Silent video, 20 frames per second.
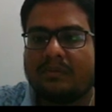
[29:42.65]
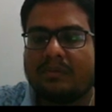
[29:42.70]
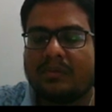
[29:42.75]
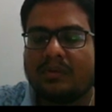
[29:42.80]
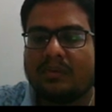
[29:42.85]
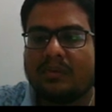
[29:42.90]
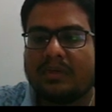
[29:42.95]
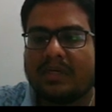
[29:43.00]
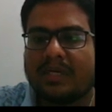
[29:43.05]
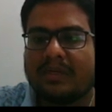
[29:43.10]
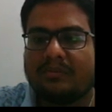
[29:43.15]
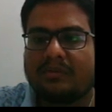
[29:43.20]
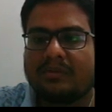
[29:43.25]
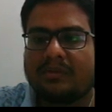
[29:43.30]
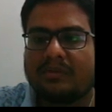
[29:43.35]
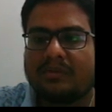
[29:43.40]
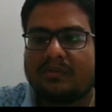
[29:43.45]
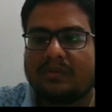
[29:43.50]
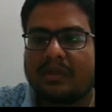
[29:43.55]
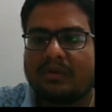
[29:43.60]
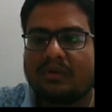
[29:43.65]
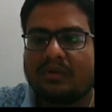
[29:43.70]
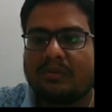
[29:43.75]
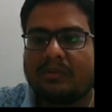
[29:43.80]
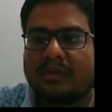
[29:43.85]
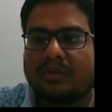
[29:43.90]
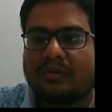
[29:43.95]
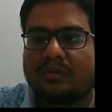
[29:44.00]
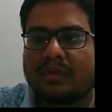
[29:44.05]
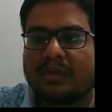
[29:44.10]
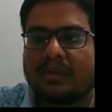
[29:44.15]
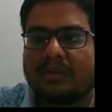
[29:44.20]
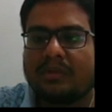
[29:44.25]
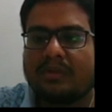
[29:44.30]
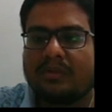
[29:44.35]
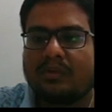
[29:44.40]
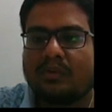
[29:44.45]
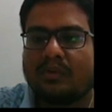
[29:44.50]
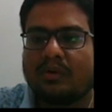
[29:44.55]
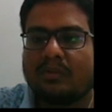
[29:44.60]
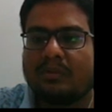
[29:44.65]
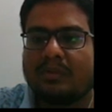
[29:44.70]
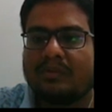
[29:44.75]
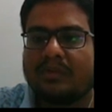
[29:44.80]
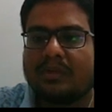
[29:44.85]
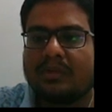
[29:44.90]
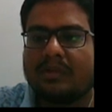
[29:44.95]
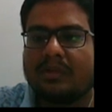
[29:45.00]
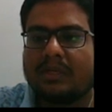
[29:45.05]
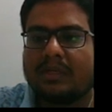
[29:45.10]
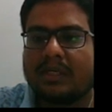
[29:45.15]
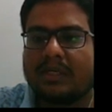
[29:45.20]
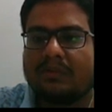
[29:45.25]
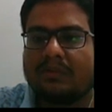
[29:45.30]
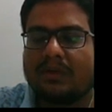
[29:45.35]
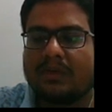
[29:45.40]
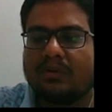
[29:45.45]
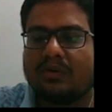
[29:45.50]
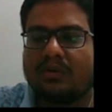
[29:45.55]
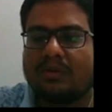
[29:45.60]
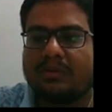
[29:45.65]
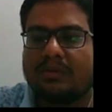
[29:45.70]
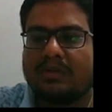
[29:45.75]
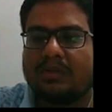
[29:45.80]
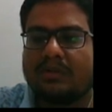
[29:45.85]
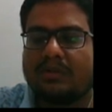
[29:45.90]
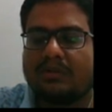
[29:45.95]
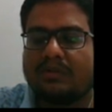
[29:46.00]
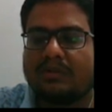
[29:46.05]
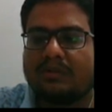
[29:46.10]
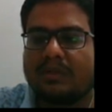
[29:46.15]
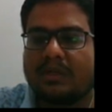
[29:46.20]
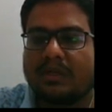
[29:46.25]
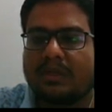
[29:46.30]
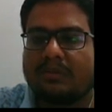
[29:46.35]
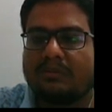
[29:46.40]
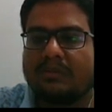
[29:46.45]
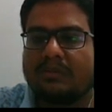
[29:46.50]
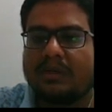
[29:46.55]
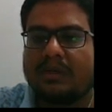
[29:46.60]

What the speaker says: 2 times, since 1 comma 2 and 2 comma 1, and 1 comma 3 also will come